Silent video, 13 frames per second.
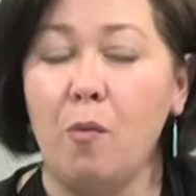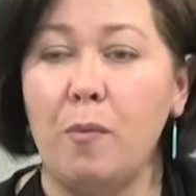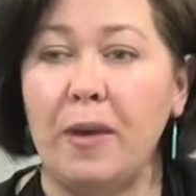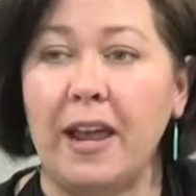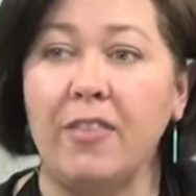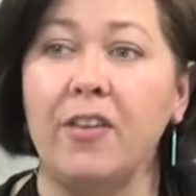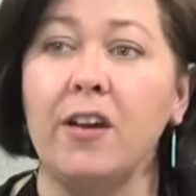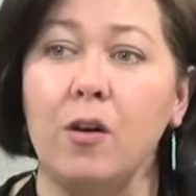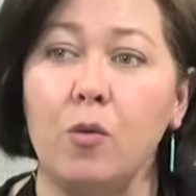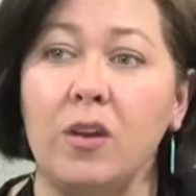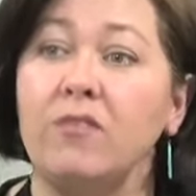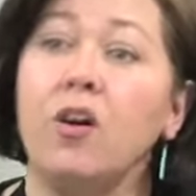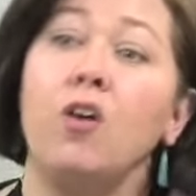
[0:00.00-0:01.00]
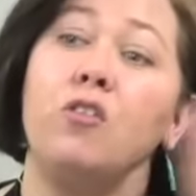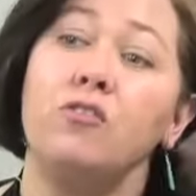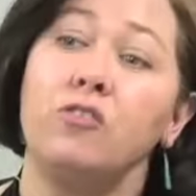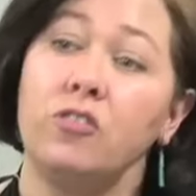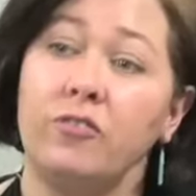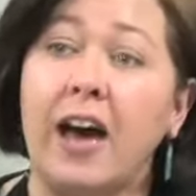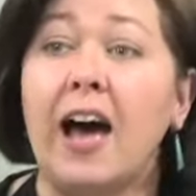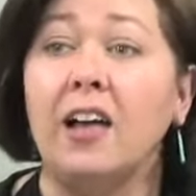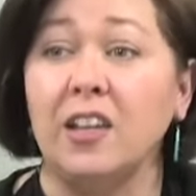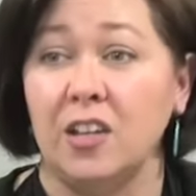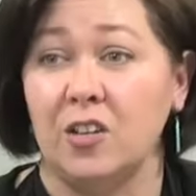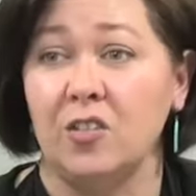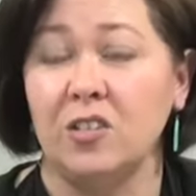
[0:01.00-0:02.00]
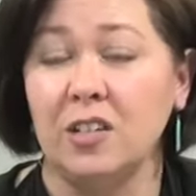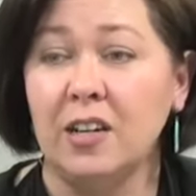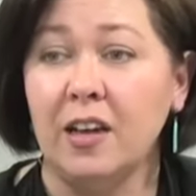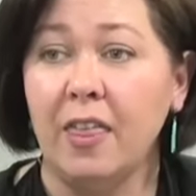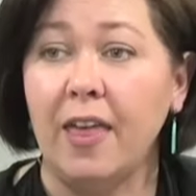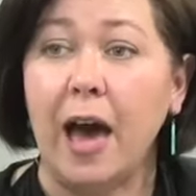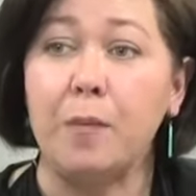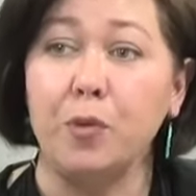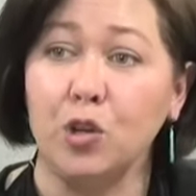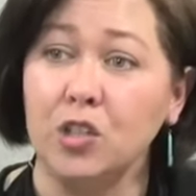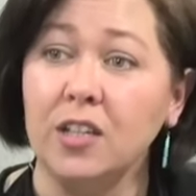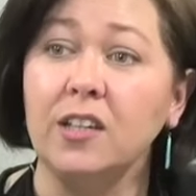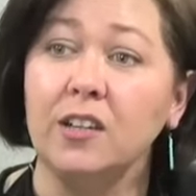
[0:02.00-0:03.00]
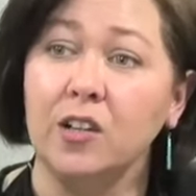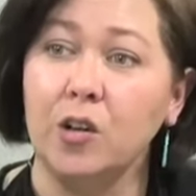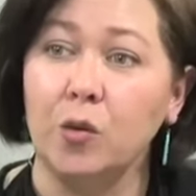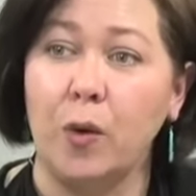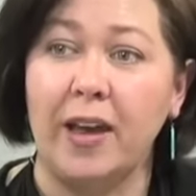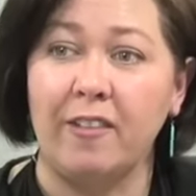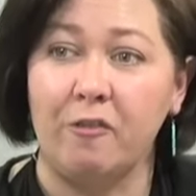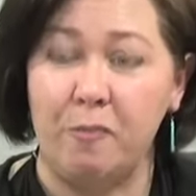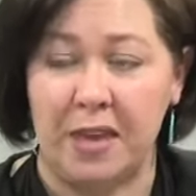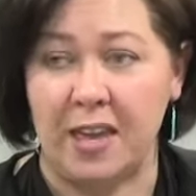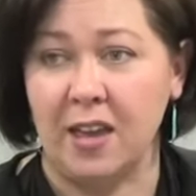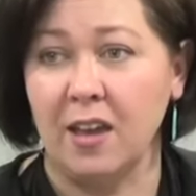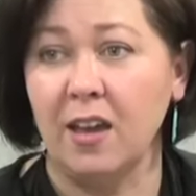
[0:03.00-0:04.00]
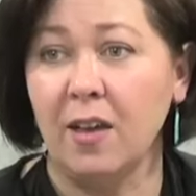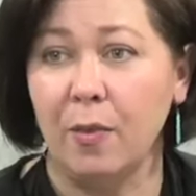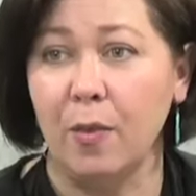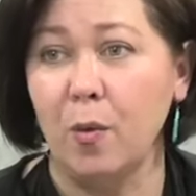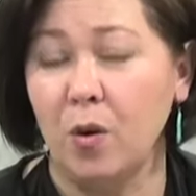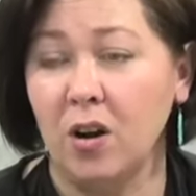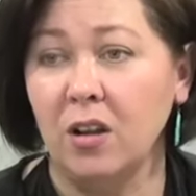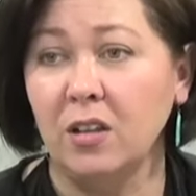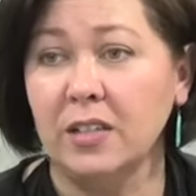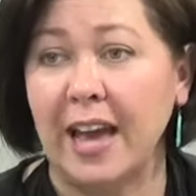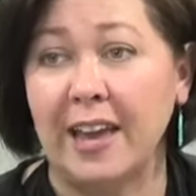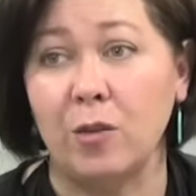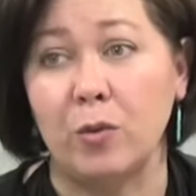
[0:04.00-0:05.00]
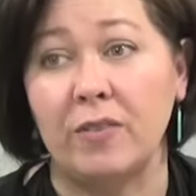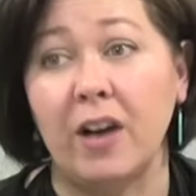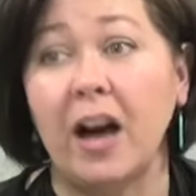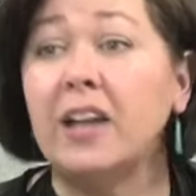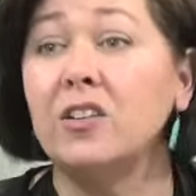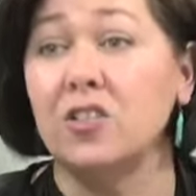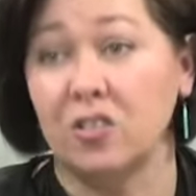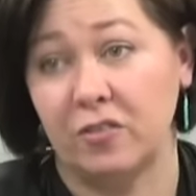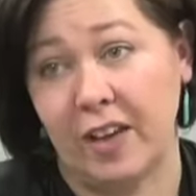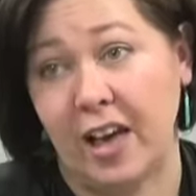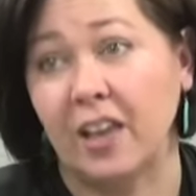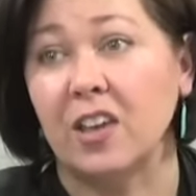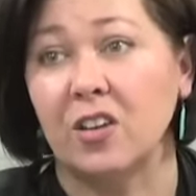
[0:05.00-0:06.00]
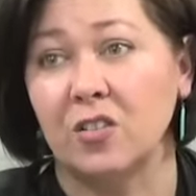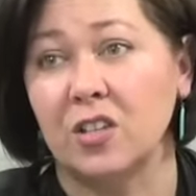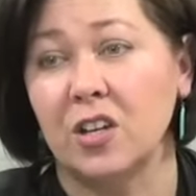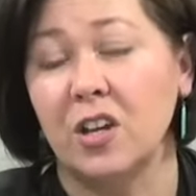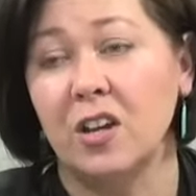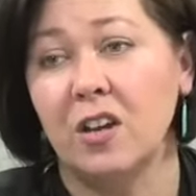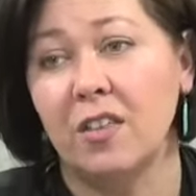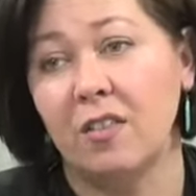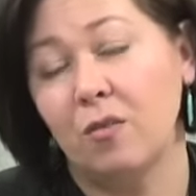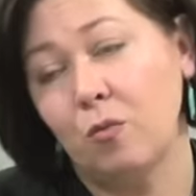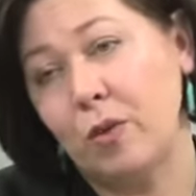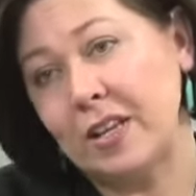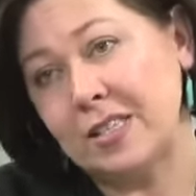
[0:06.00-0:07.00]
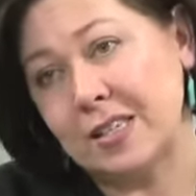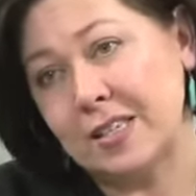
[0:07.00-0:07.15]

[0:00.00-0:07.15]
But I think we've overvalued that particular way of being in the world, and we've undervalued what is